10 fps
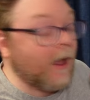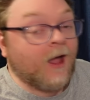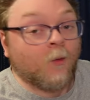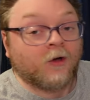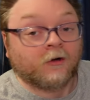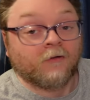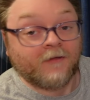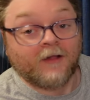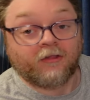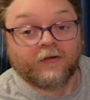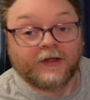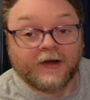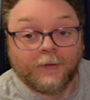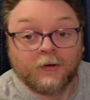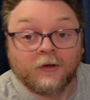I wonder if that's the
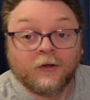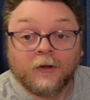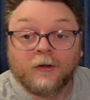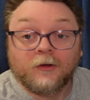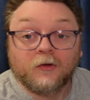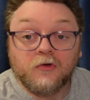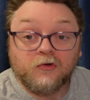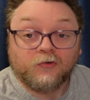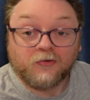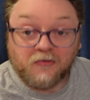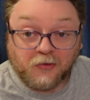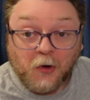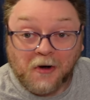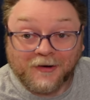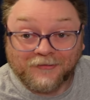lead-up to the
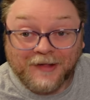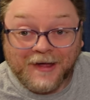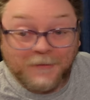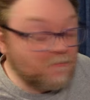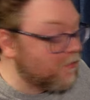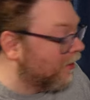chorus line.